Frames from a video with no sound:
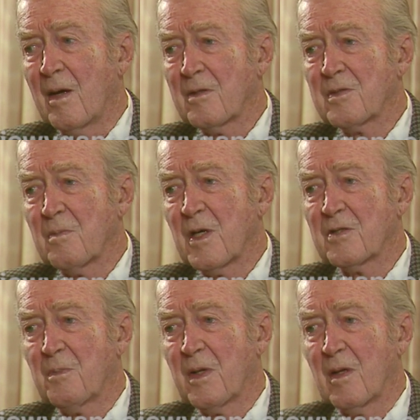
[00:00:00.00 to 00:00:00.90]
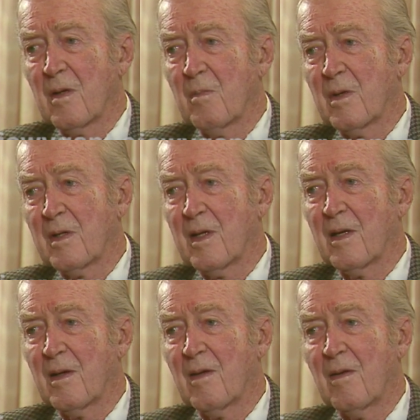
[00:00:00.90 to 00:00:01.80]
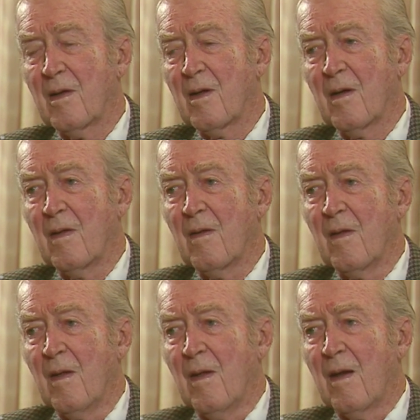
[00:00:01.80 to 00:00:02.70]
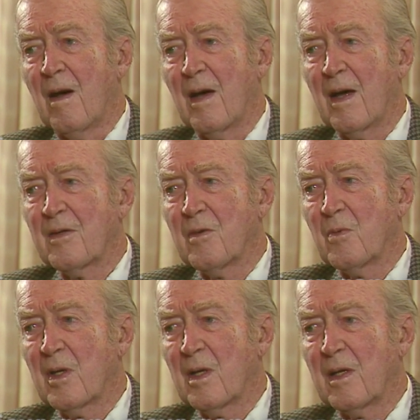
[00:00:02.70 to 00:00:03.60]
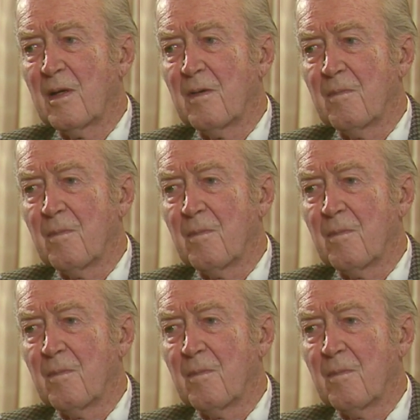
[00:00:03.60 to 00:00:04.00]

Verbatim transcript: Not so much, uh, but uh, I had to really,